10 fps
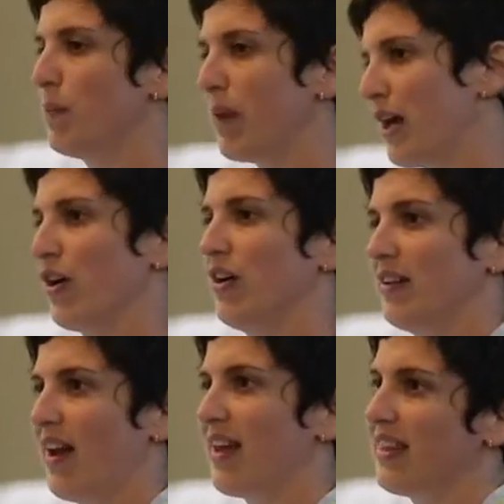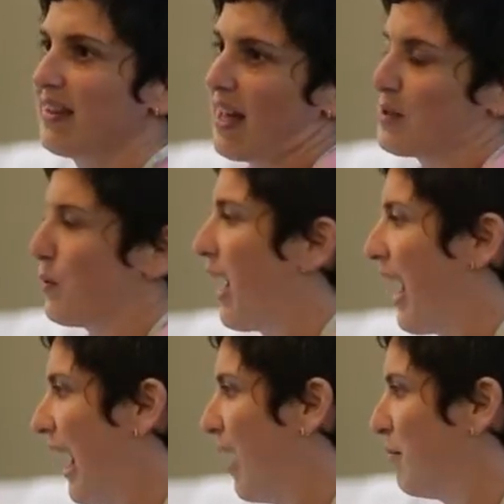baker, and I think that's what I
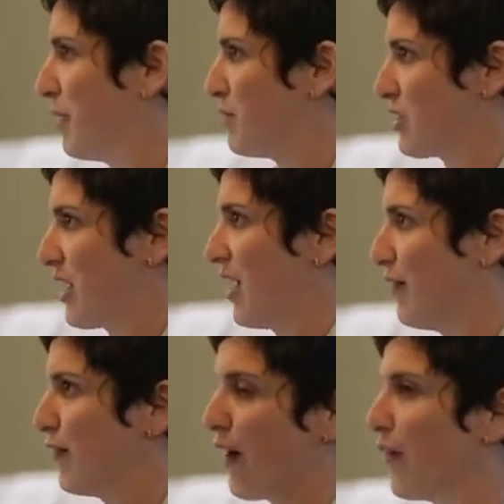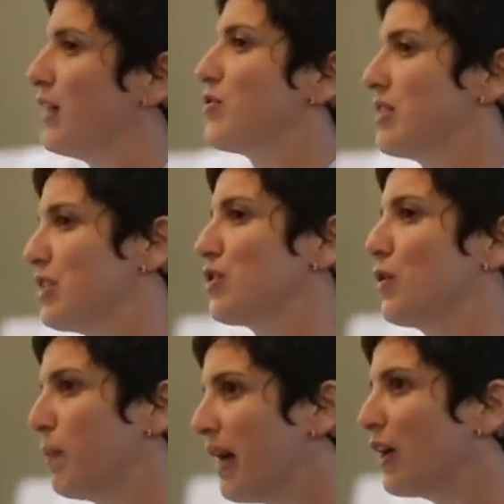am. I'm just kind of a very
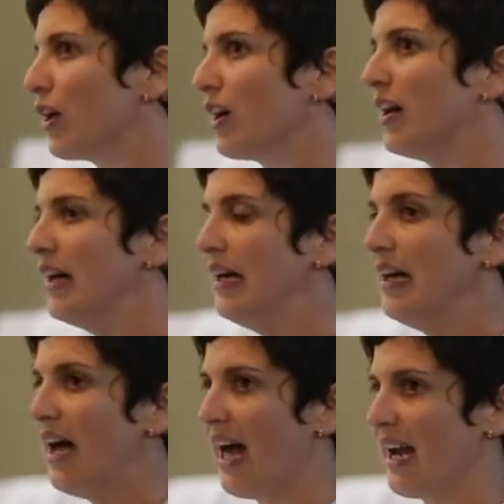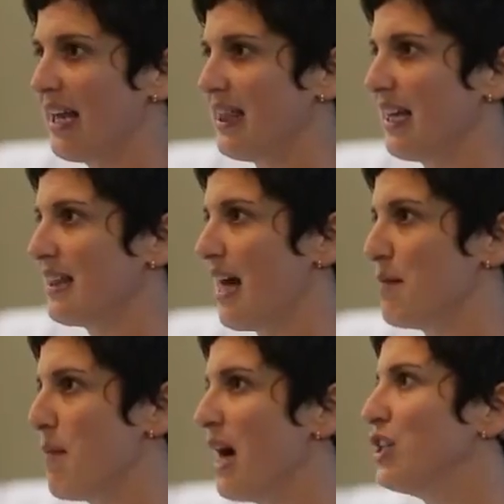traditional baker, and I think
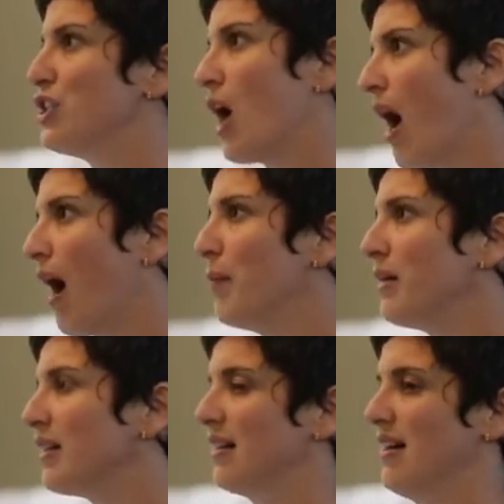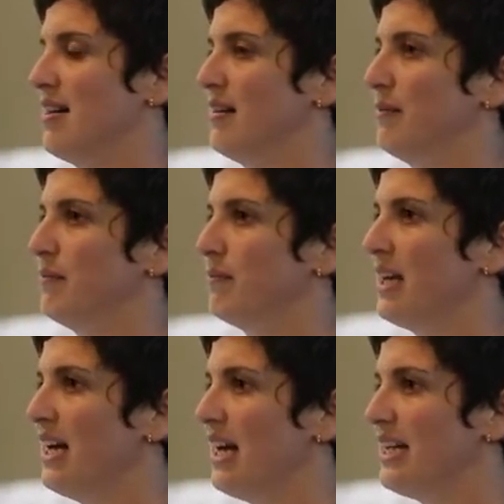that my job um,
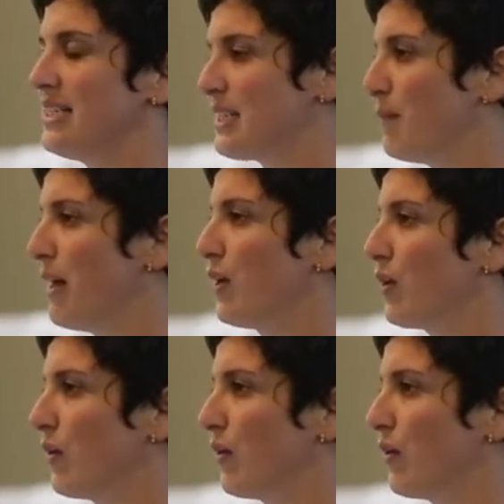is to make